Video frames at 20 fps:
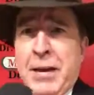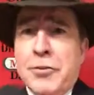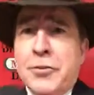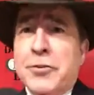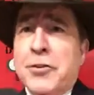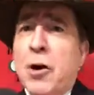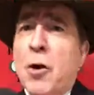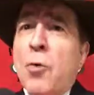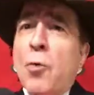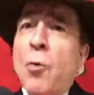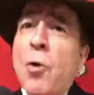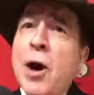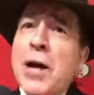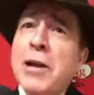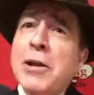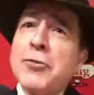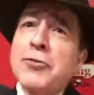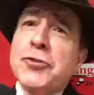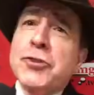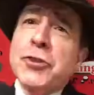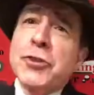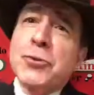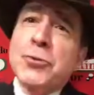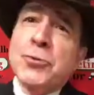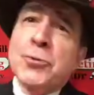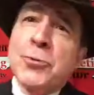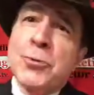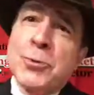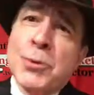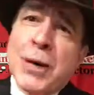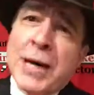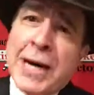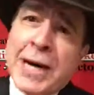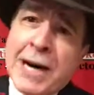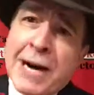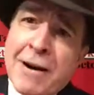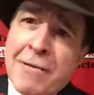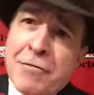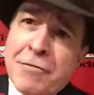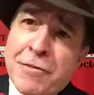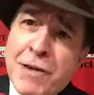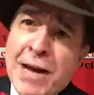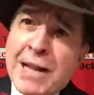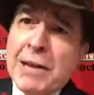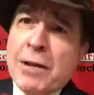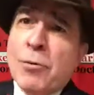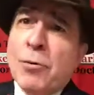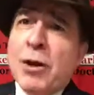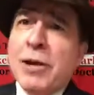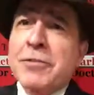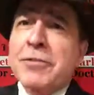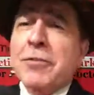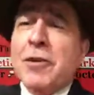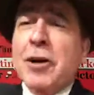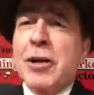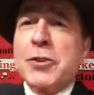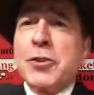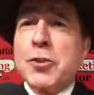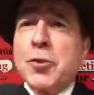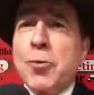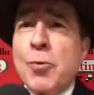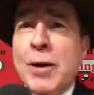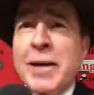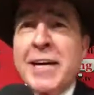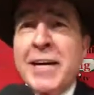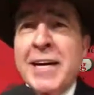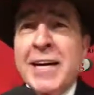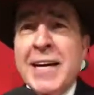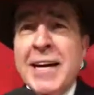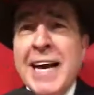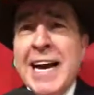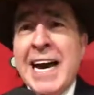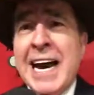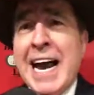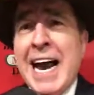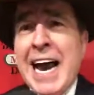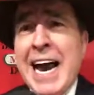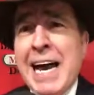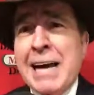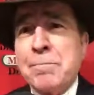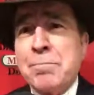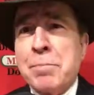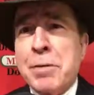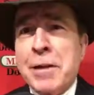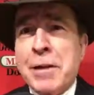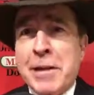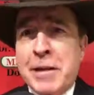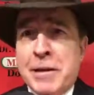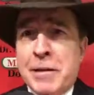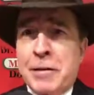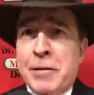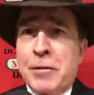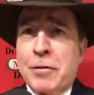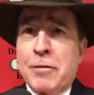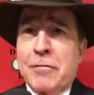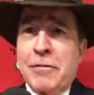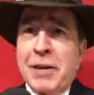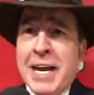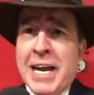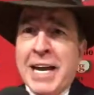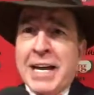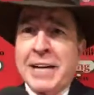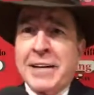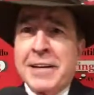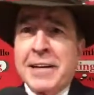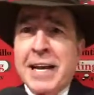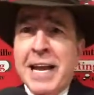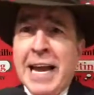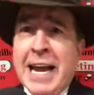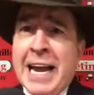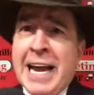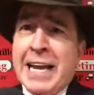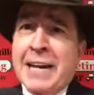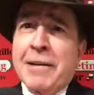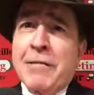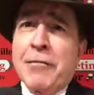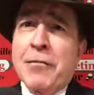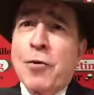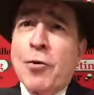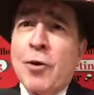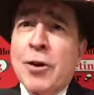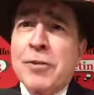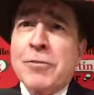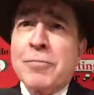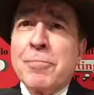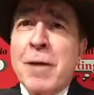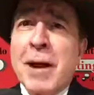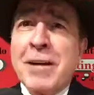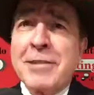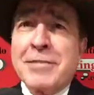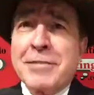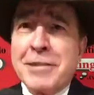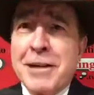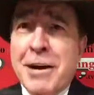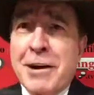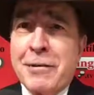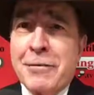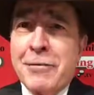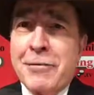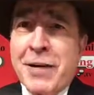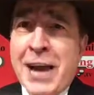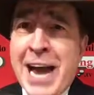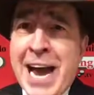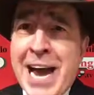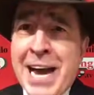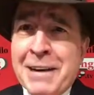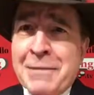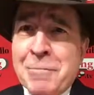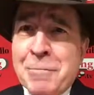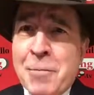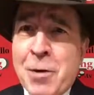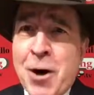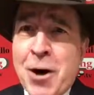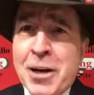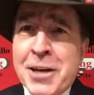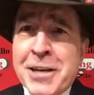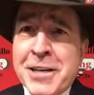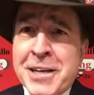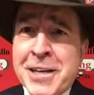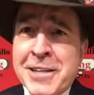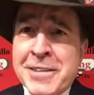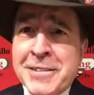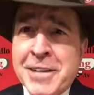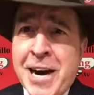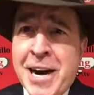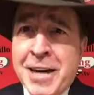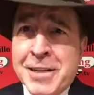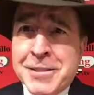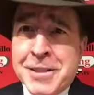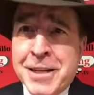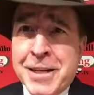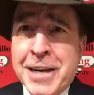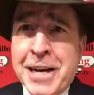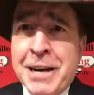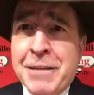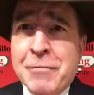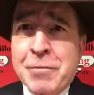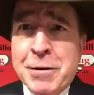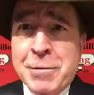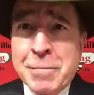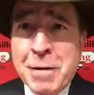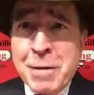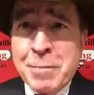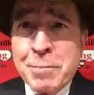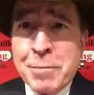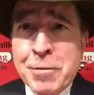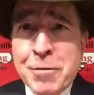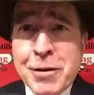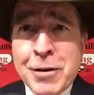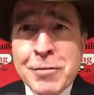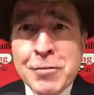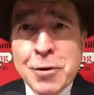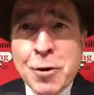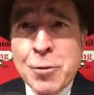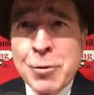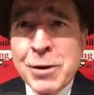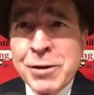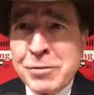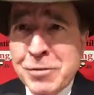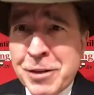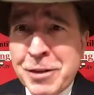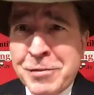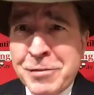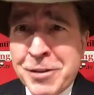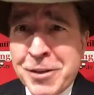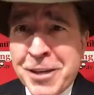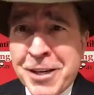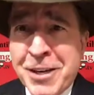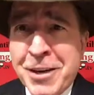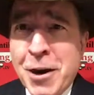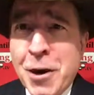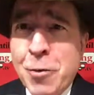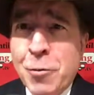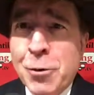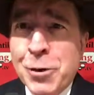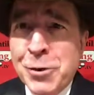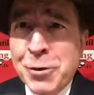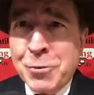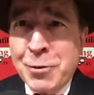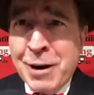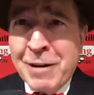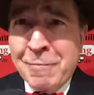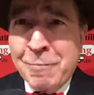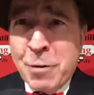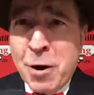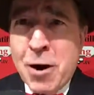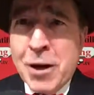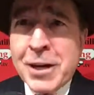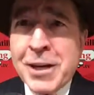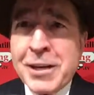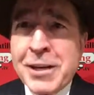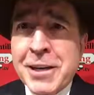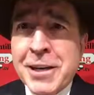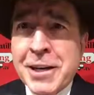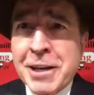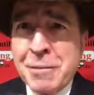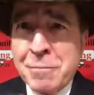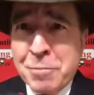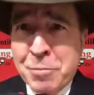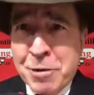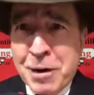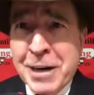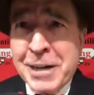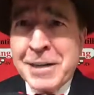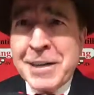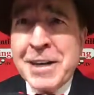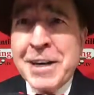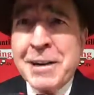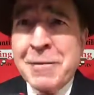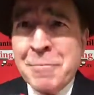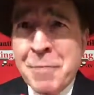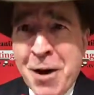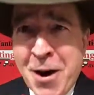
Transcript: So why don't you follow us on Twitter at Political Van, and of course myself at Marketing Doctor. And remember, it's always easier when you have marketing and branding in